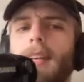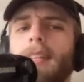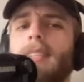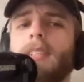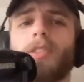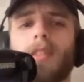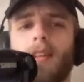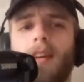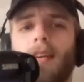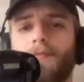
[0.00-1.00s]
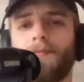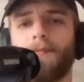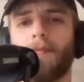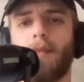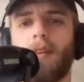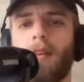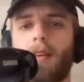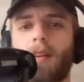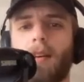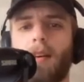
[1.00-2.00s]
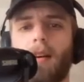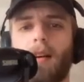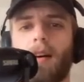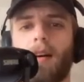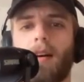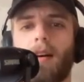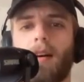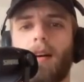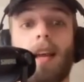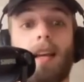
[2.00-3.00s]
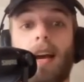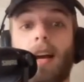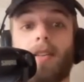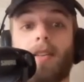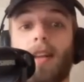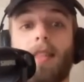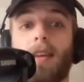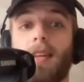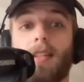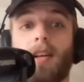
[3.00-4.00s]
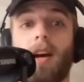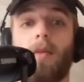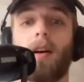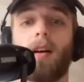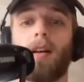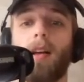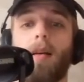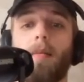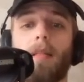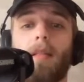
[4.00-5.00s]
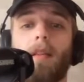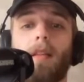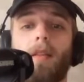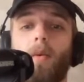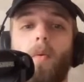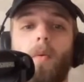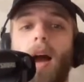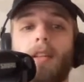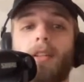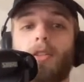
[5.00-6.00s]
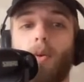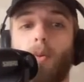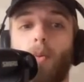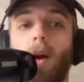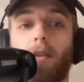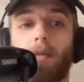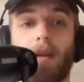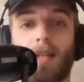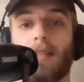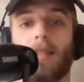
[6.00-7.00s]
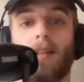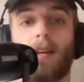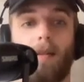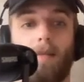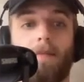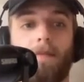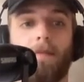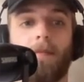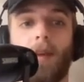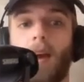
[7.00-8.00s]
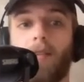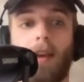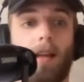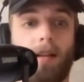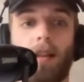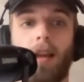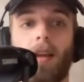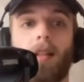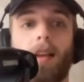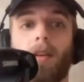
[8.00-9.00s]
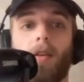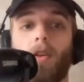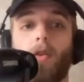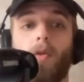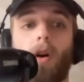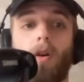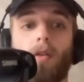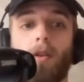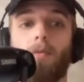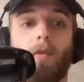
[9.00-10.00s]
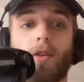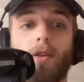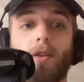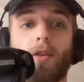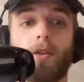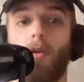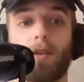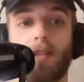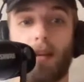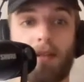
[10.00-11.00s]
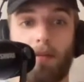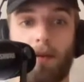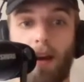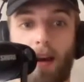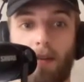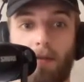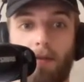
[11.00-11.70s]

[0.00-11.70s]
it's interesting. Um, I, I like Hauser. I think he's shot well. I just don't, where the minutes going to come. You have yeah. Gallant, like like you you return the whole same team you have.